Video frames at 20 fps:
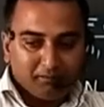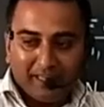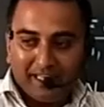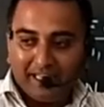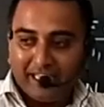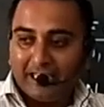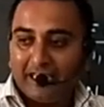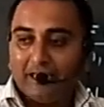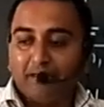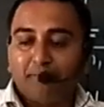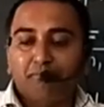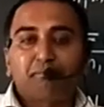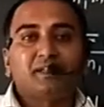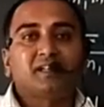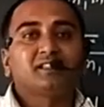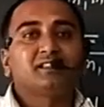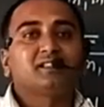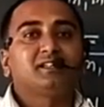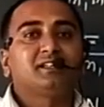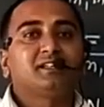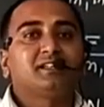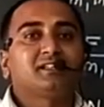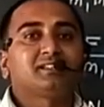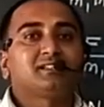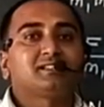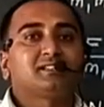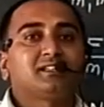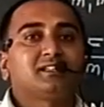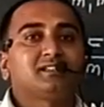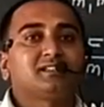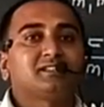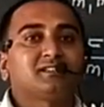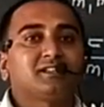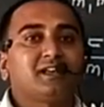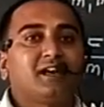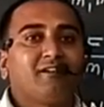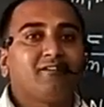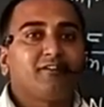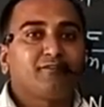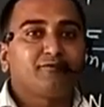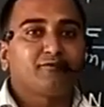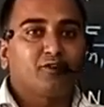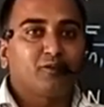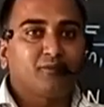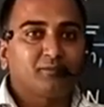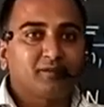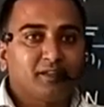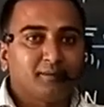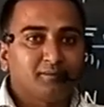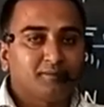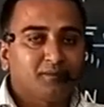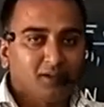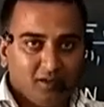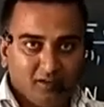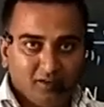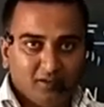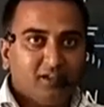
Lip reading: By keeping the distance away from them,